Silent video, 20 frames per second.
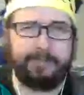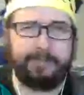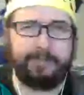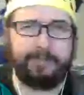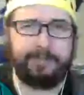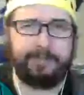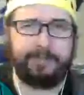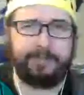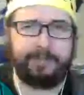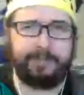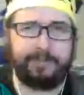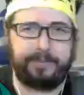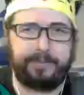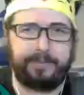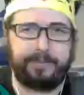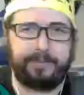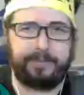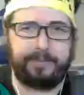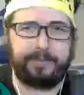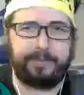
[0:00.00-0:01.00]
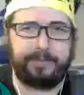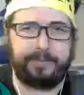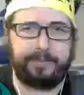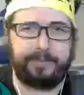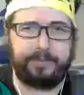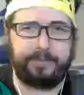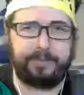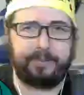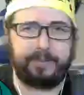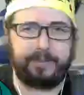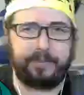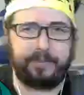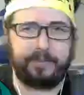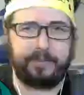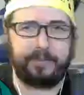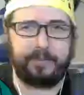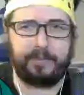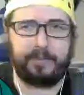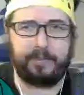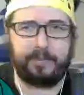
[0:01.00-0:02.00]

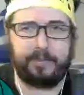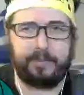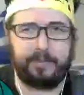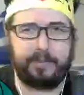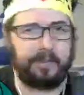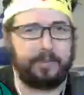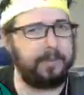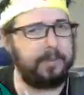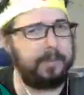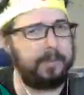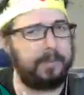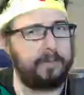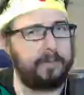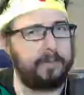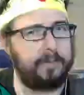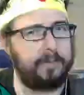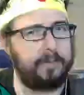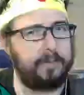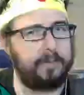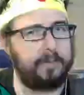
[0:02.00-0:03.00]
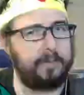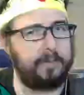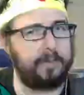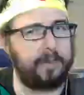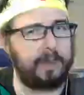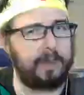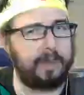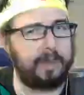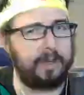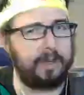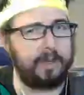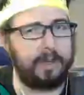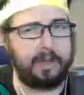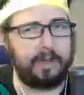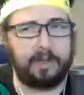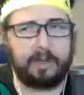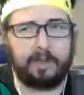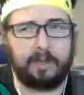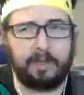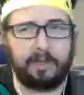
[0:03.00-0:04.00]

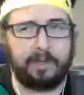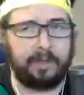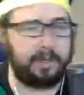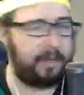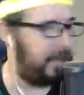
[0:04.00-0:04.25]
No one is speaking in this clip.